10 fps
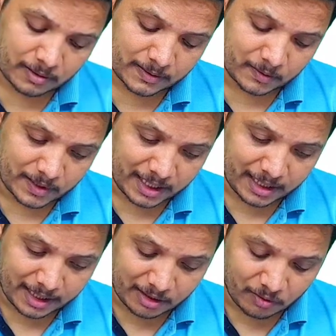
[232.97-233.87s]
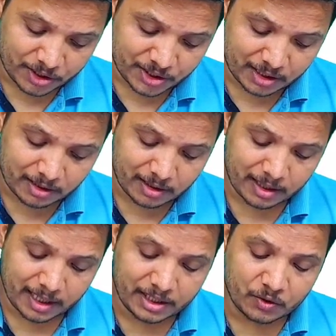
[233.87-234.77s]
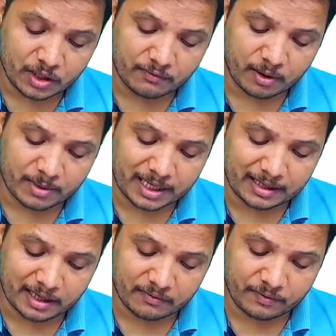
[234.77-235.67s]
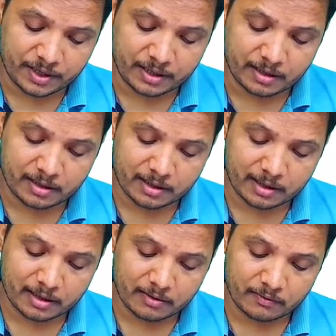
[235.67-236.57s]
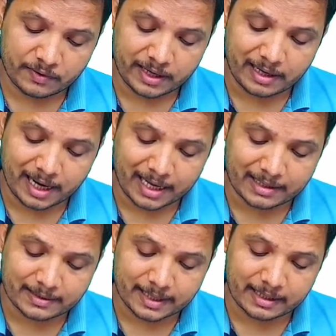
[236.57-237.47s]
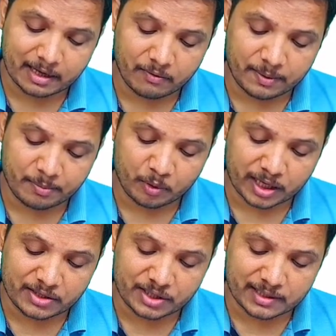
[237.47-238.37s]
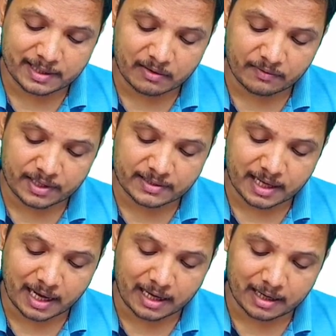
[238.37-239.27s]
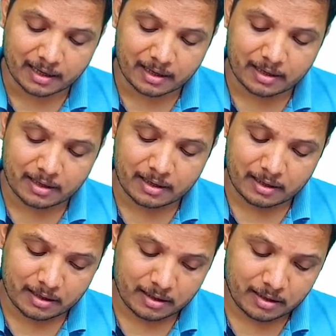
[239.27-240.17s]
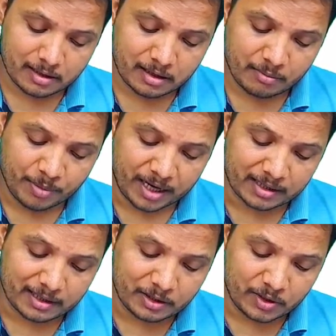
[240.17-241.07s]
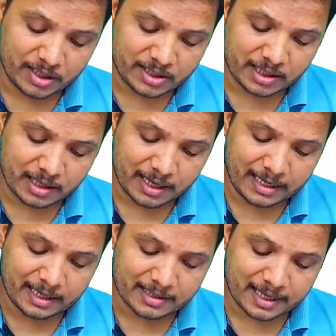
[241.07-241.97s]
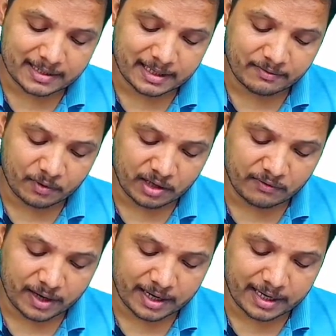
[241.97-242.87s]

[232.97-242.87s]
So see in question in uniform electric field field lines and equipotential surface are parallel to each other intersects at 45